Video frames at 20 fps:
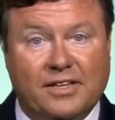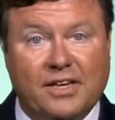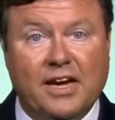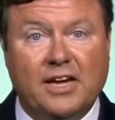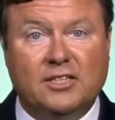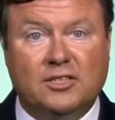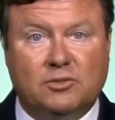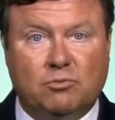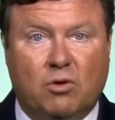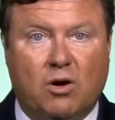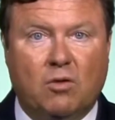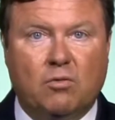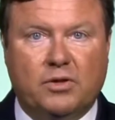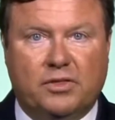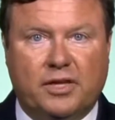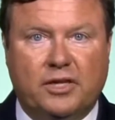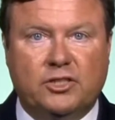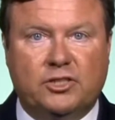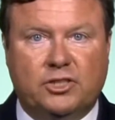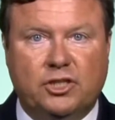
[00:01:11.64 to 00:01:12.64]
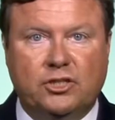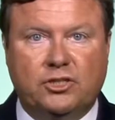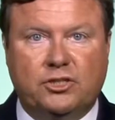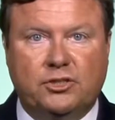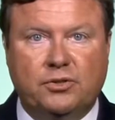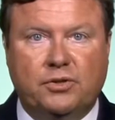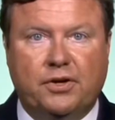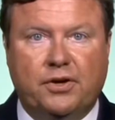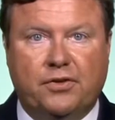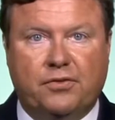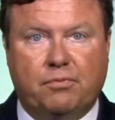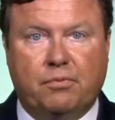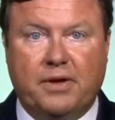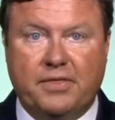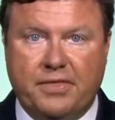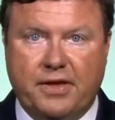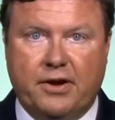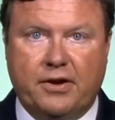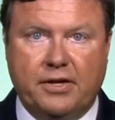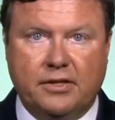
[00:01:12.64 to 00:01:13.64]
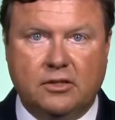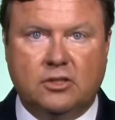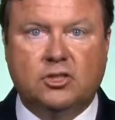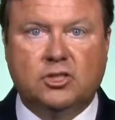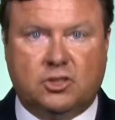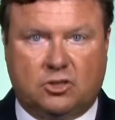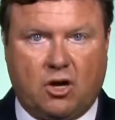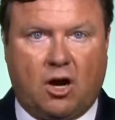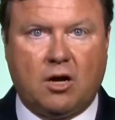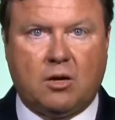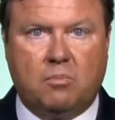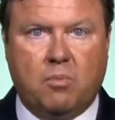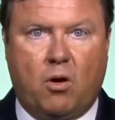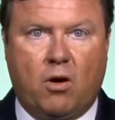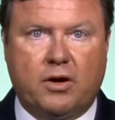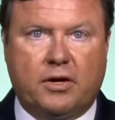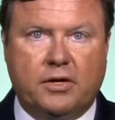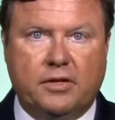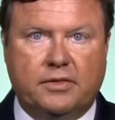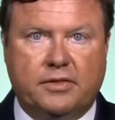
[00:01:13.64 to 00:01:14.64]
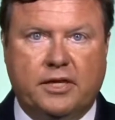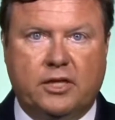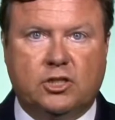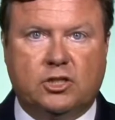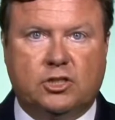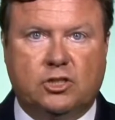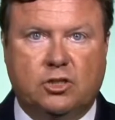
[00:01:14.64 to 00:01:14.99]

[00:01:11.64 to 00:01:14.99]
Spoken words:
Yes, well, what they should do is when they're in the stock market, they